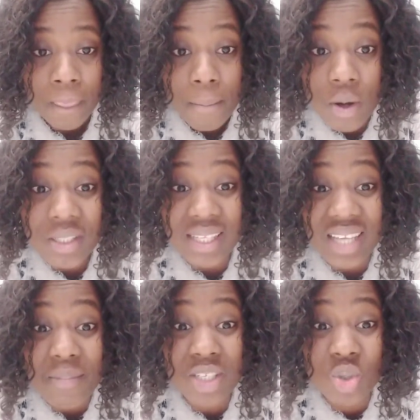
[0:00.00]
Most of
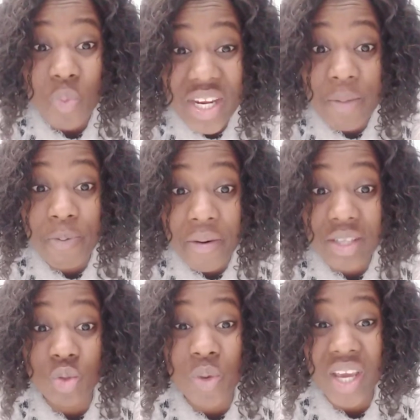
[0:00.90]
the time, it's we the
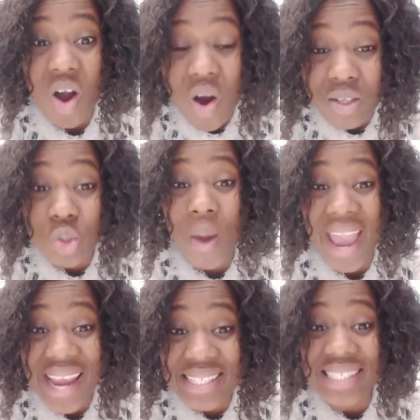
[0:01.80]
parents, we also
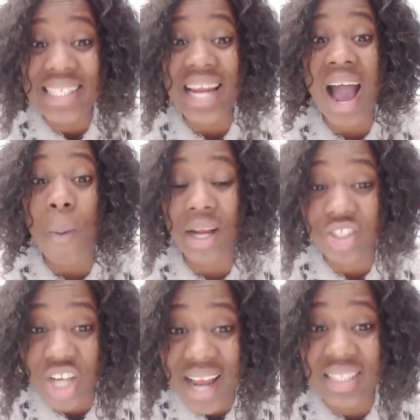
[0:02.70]
end our
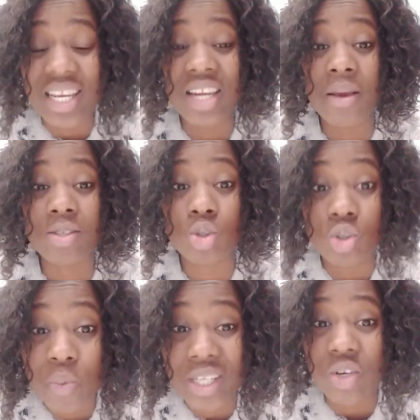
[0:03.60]
child in a
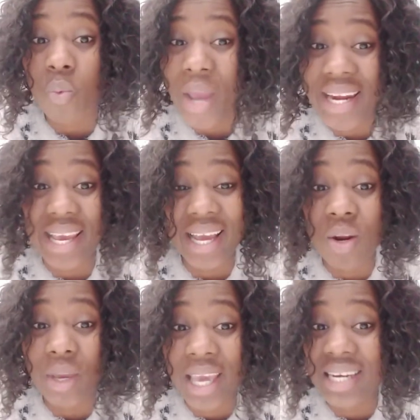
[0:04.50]
situation where they
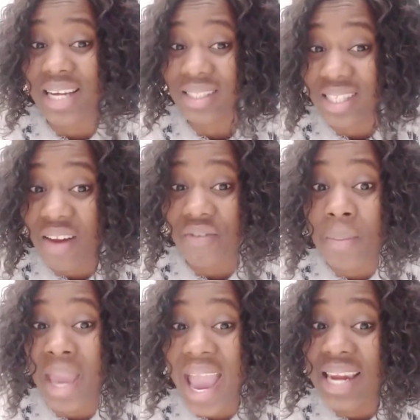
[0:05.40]
cannot get themselves
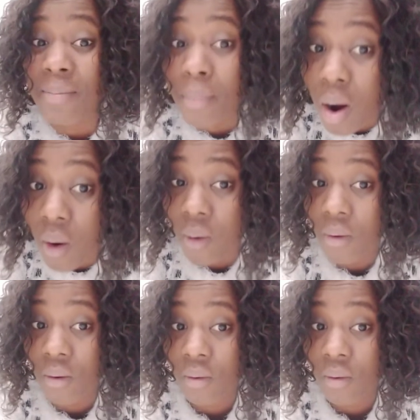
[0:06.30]
in anymore.